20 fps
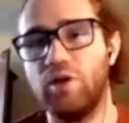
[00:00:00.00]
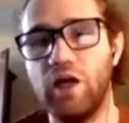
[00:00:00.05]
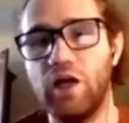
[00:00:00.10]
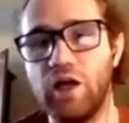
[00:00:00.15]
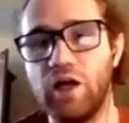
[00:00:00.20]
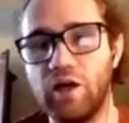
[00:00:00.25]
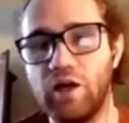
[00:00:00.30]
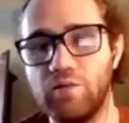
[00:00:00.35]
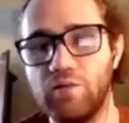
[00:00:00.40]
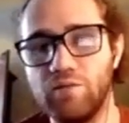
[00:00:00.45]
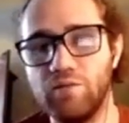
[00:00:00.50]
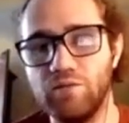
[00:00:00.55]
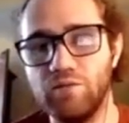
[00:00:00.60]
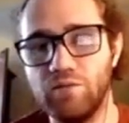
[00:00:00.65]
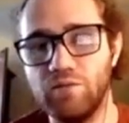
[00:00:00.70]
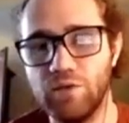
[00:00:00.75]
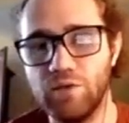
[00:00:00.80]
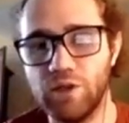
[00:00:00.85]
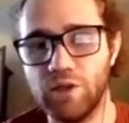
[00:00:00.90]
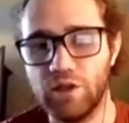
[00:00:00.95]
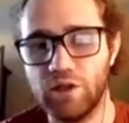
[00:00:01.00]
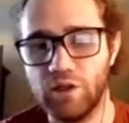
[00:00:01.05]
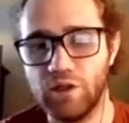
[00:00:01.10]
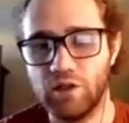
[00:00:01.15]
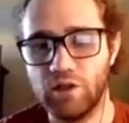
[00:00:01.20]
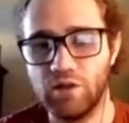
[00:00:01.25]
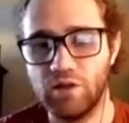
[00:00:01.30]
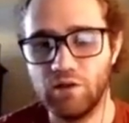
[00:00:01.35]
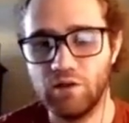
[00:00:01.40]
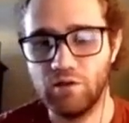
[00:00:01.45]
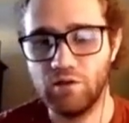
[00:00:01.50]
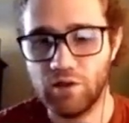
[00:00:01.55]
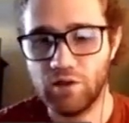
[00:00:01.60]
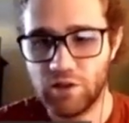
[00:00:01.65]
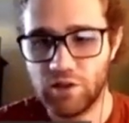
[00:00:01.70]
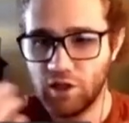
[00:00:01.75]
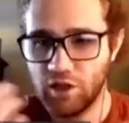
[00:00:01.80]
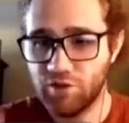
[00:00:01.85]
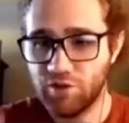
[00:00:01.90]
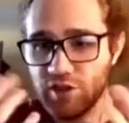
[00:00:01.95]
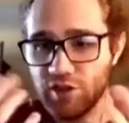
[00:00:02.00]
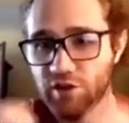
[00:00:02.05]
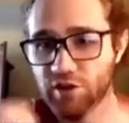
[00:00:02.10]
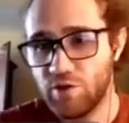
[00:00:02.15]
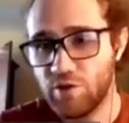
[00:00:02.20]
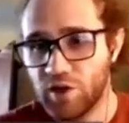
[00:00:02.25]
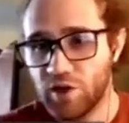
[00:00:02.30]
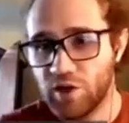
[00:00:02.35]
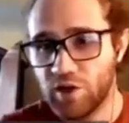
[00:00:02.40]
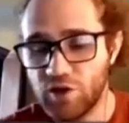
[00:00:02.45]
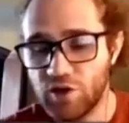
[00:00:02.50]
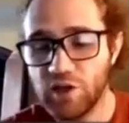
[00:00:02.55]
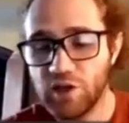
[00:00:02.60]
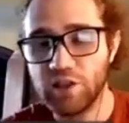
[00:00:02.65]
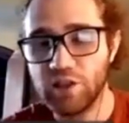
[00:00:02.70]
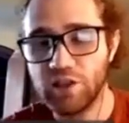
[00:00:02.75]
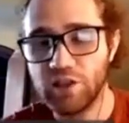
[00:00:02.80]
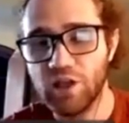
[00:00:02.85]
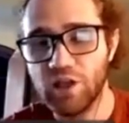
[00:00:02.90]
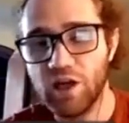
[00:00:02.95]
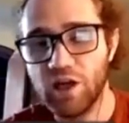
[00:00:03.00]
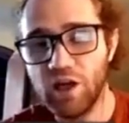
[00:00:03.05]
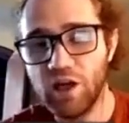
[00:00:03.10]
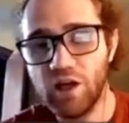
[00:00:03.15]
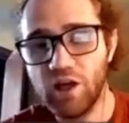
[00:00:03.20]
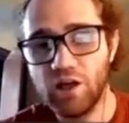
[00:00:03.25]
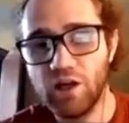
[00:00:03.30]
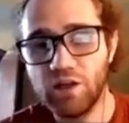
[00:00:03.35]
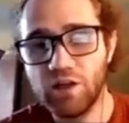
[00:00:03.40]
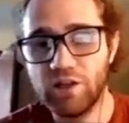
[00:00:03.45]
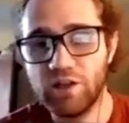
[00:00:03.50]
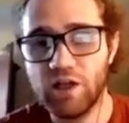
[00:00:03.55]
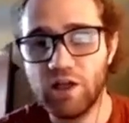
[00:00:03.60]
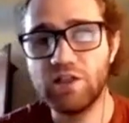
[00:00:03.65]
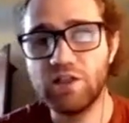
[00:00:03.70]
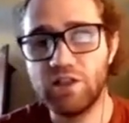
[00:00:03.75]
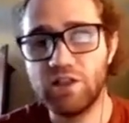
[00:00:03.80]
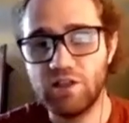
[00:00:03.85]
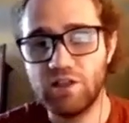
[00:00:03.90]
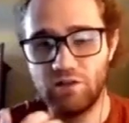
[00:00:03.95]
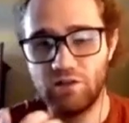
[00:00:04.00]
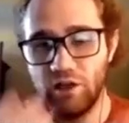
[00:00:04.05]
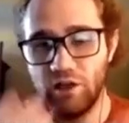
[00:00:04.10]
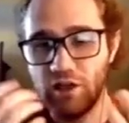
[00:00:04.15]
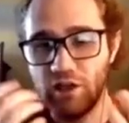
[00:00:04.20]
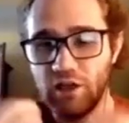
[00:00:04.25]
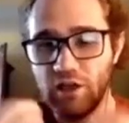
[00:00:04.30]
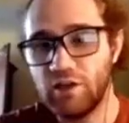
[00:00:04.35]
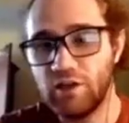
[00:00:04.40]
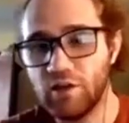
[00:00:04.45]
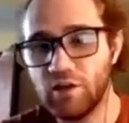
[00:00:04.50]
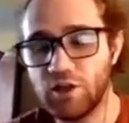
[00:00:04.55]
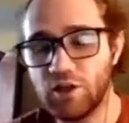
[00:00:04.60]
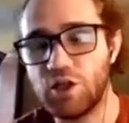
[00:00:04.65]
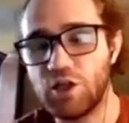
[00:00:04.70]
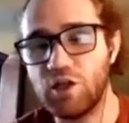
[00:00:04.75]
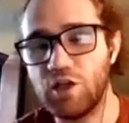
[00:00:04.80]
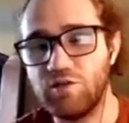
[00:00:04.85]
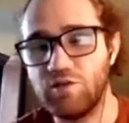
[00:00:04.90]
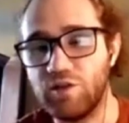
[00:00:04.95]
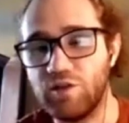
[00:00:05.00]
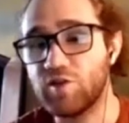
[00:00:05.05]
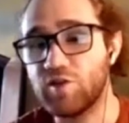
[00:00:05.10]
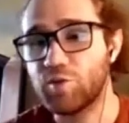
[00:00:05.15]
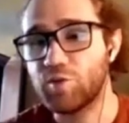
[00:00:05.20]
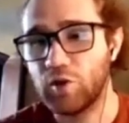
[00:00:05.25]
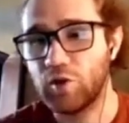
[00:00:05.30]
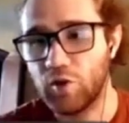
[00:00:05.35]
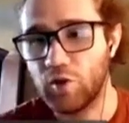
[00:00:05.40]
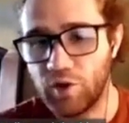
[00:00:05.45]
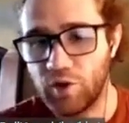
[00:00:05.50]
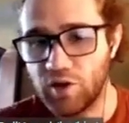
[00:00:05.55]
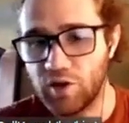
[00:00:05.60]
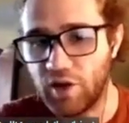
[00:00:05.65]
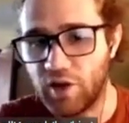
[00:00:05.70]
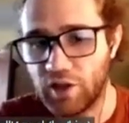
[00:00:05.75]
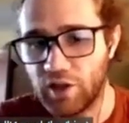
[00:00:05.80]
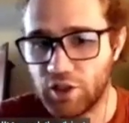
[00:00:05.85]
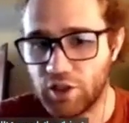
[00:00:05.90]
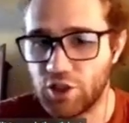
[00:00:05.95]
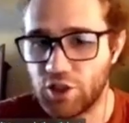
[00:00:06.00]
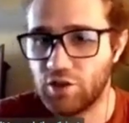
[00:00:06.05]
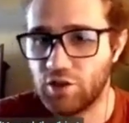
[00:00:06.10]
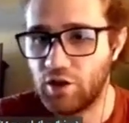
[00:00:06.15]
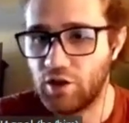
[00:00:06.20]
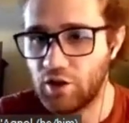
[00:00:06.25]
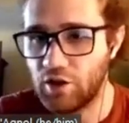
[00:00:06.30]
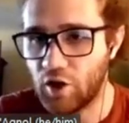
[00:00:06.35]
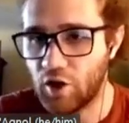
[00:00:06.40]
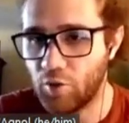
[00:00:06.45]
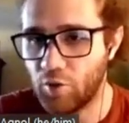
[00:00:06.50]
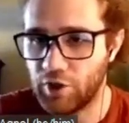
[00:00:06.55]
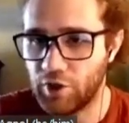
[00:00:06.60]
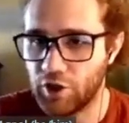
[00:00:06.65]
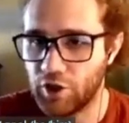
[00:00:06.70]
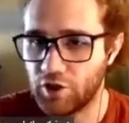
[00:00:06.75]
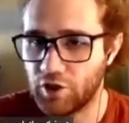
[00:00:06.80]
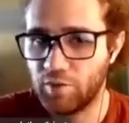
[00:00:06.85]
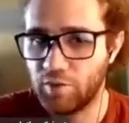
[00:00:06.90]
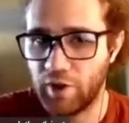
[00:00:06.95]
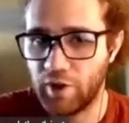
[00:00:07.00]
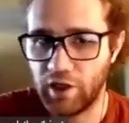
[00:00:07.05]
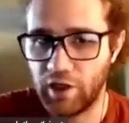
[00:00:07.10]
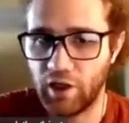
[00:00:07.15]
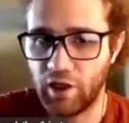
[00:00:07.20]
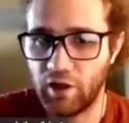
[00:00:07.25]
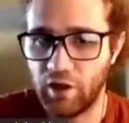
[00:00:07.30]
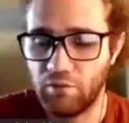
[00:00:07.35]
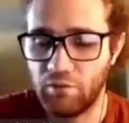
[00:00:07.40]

um, the this adversary that we constructed does indeed achieve interest per advantage in the computational binding